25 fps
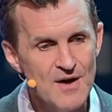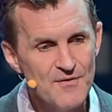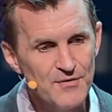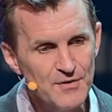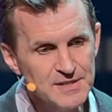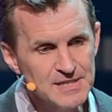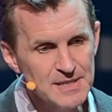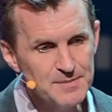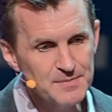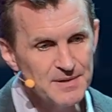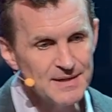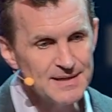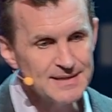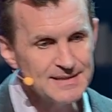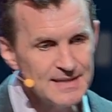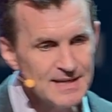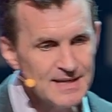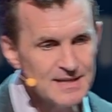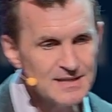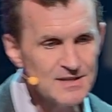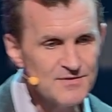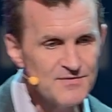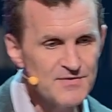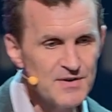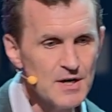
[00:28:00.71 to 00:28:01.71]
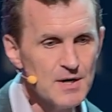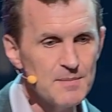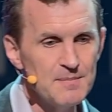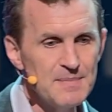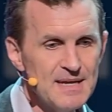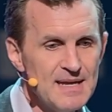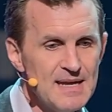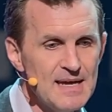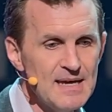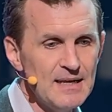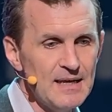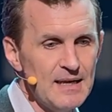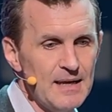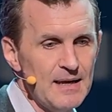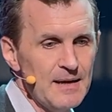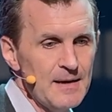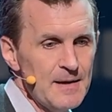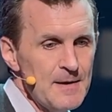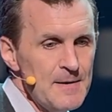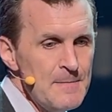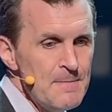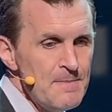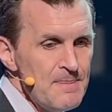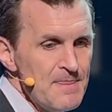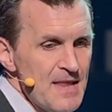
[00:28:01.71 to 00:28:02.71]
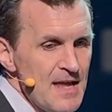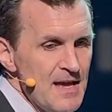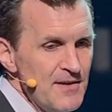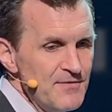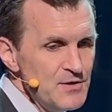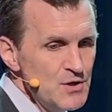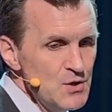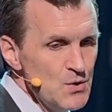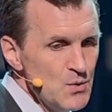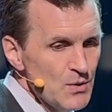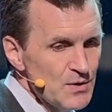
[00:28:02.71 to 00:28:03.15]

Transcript: for example, I think at the very beginning, if you